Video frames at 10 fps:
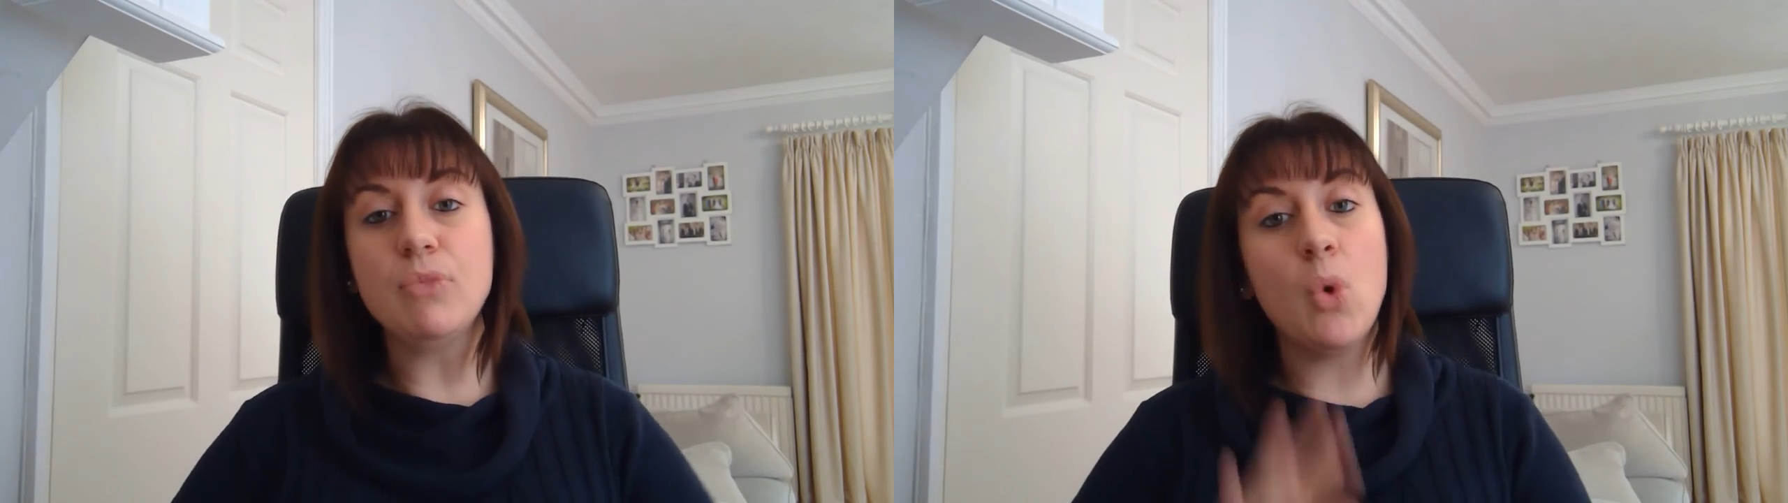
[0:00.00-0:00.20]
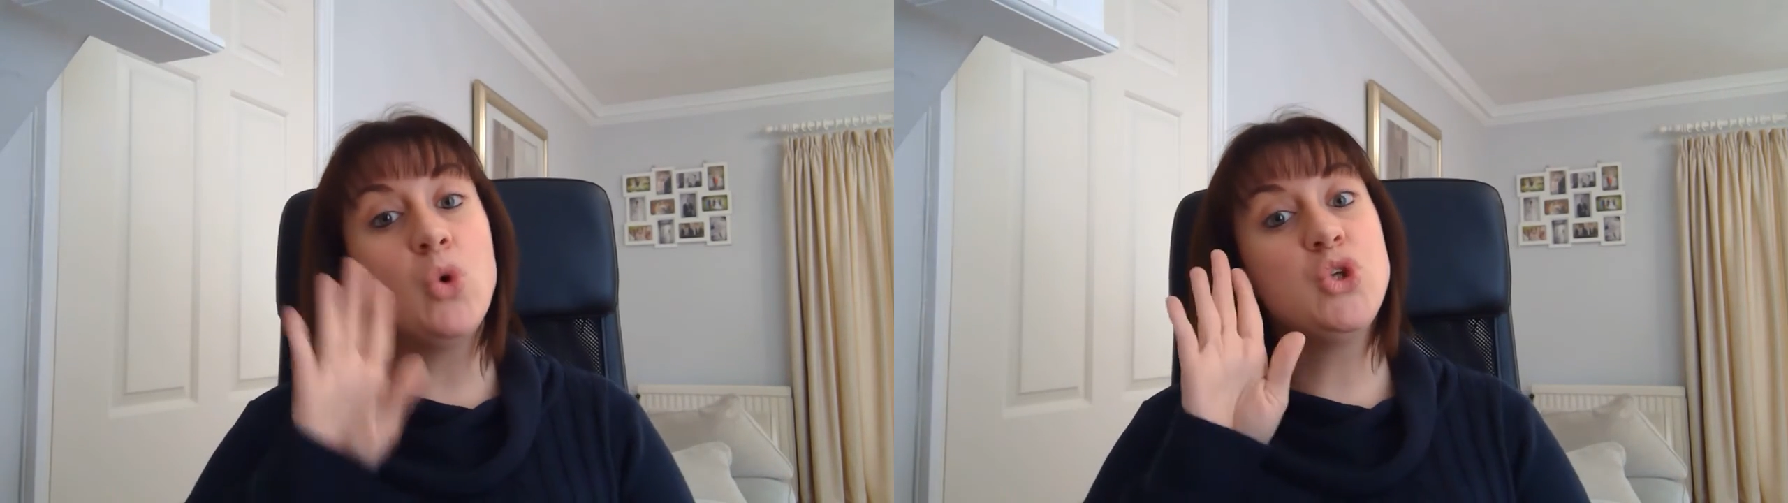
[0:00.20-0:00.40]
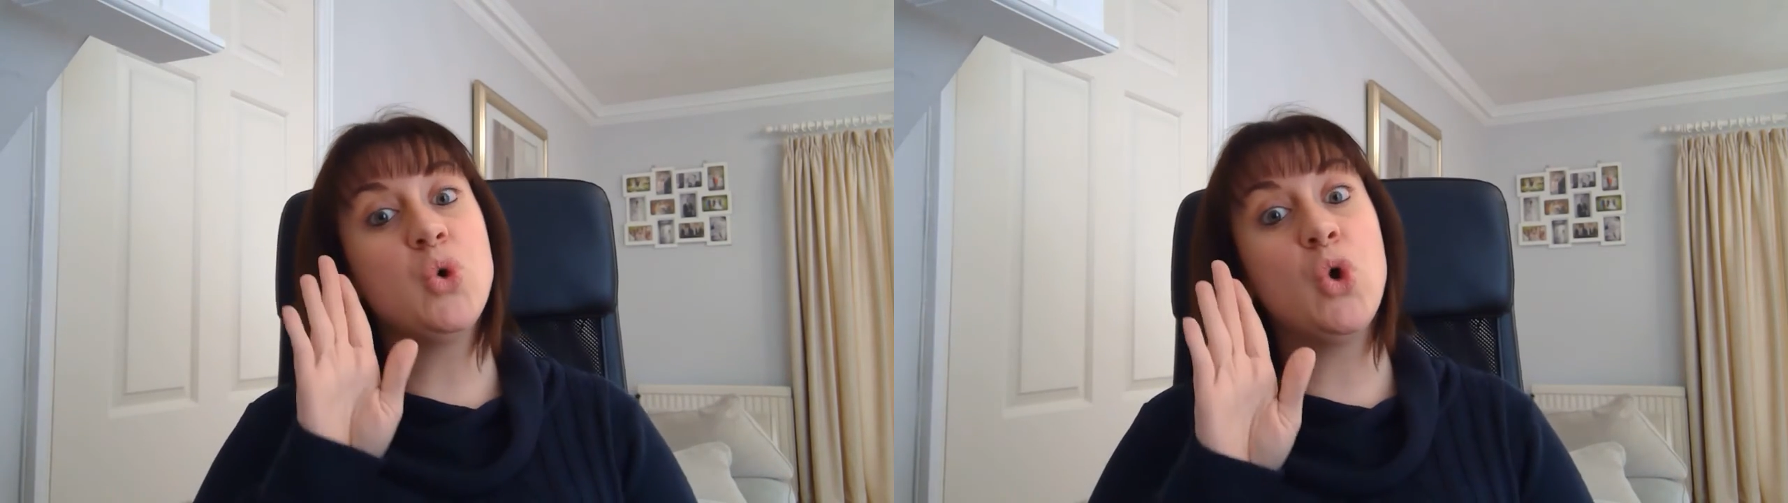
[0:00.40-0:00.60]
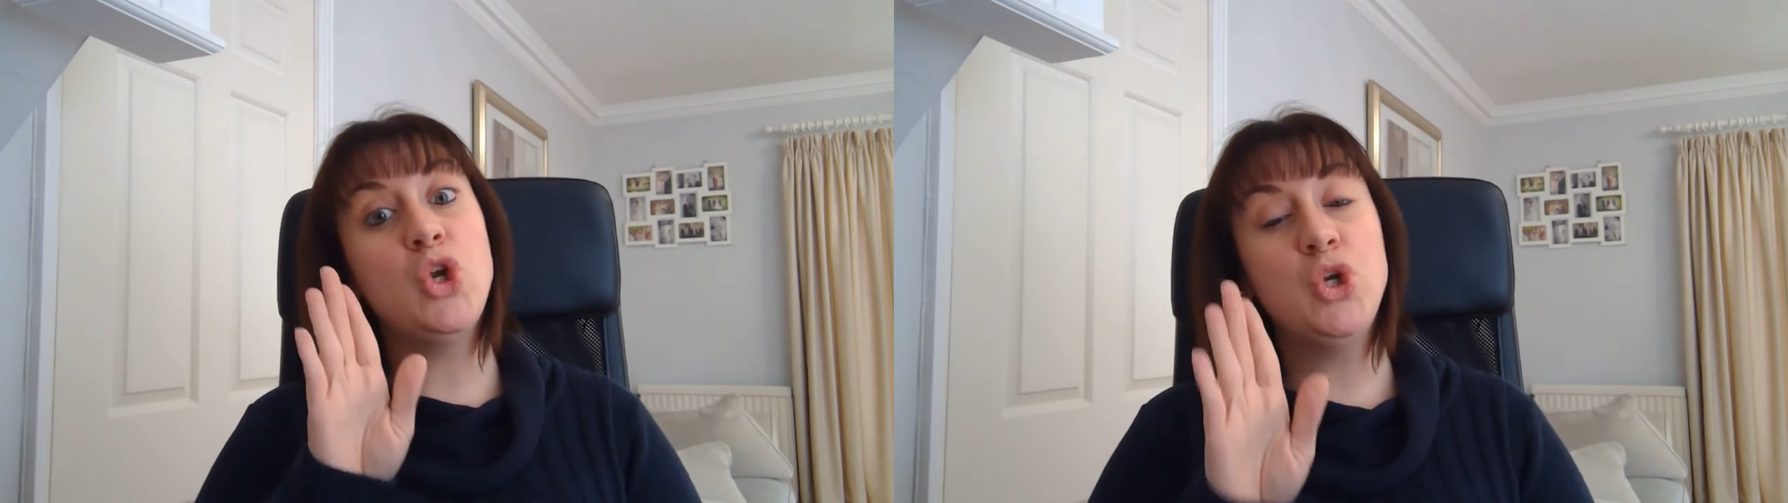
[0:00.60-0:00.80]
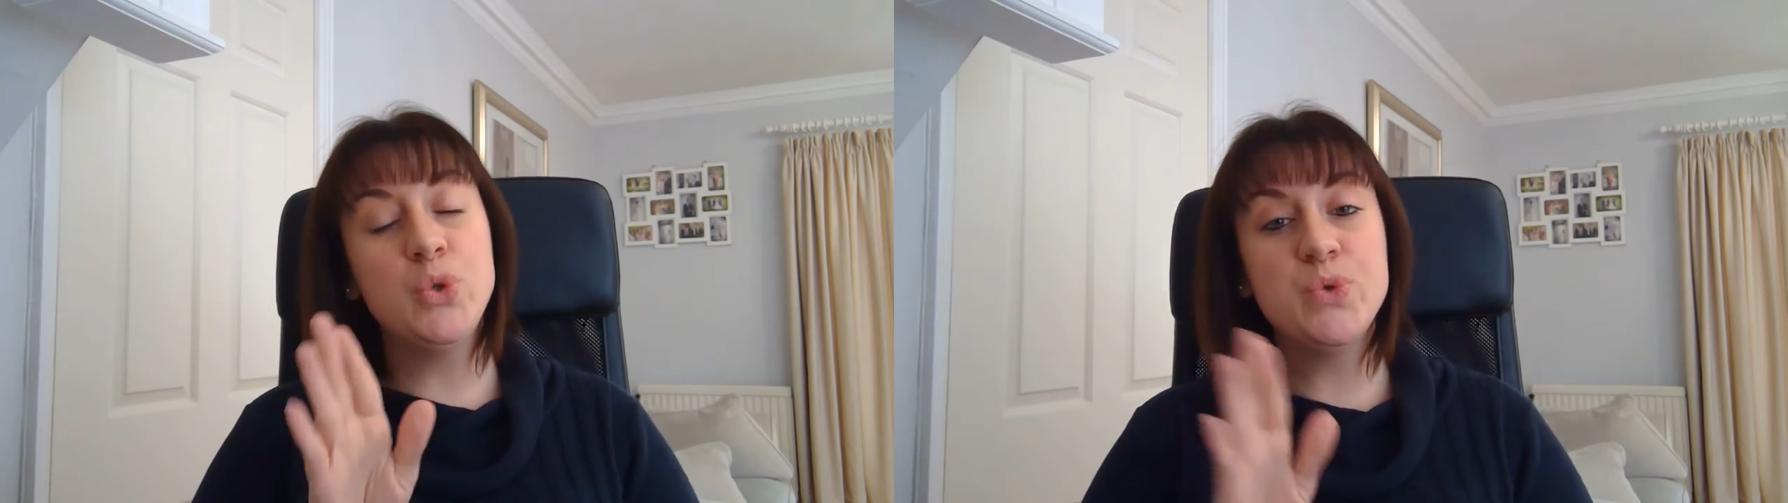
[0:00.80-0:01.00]
or you're
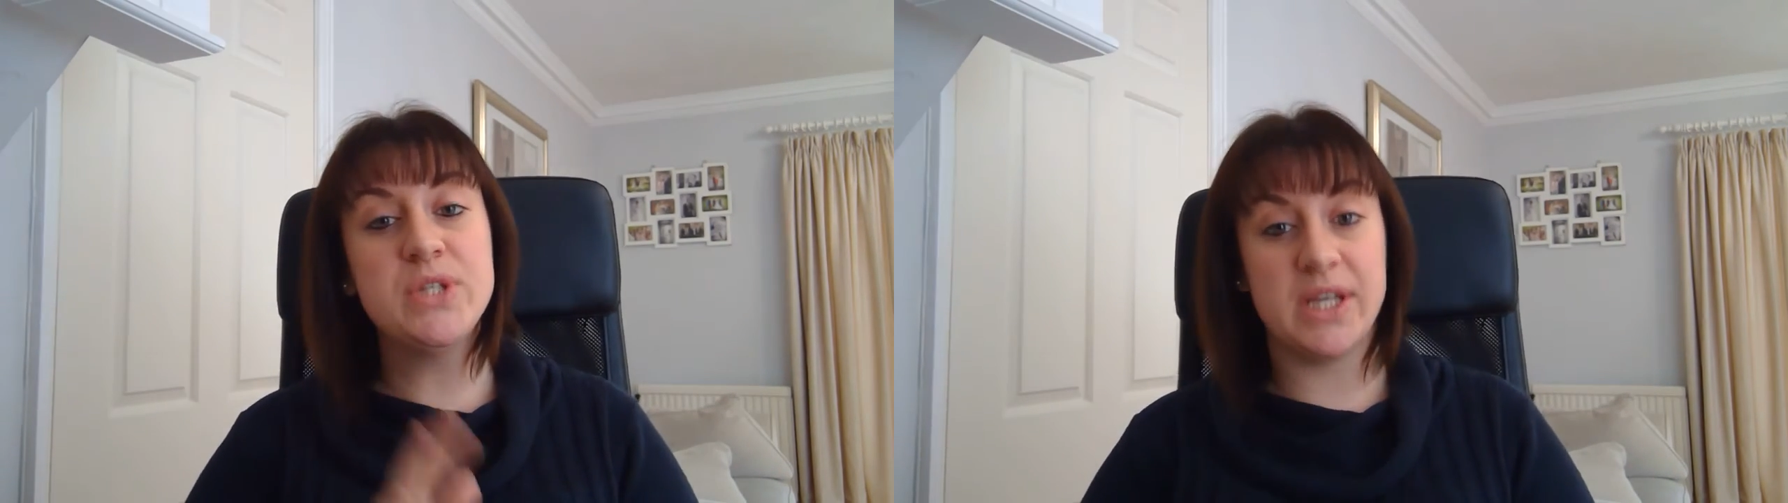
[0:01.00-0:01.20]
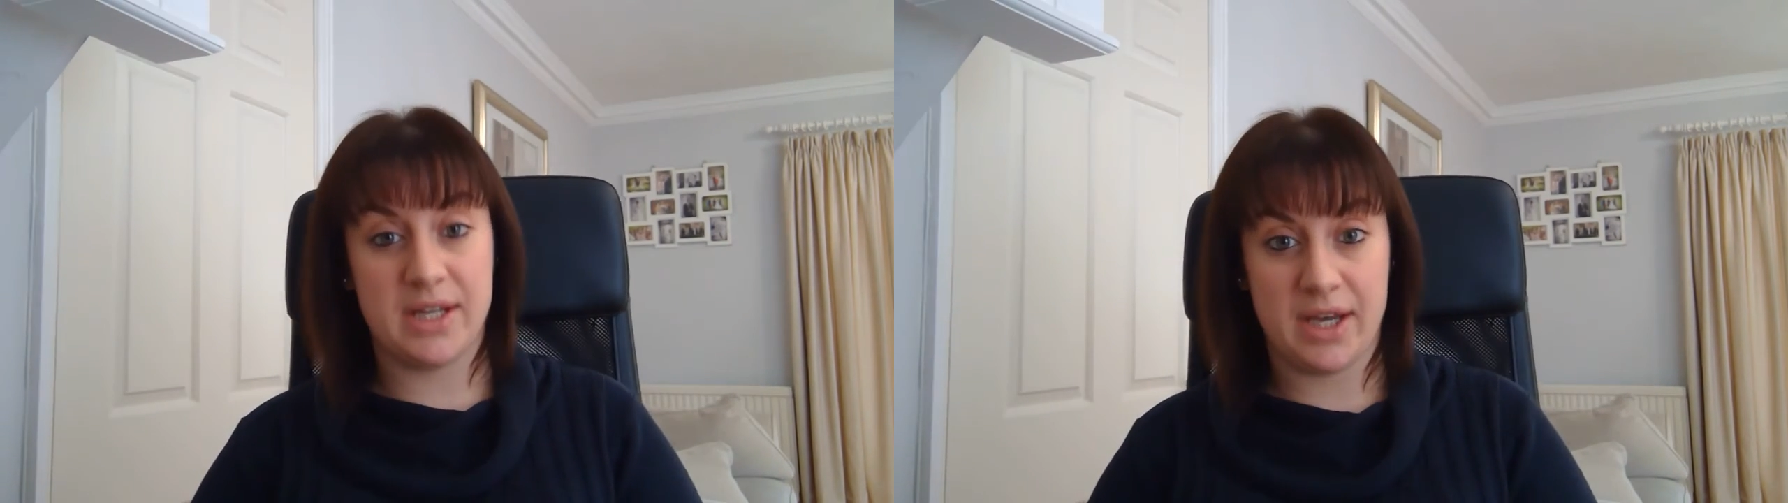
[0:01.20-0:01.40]
losing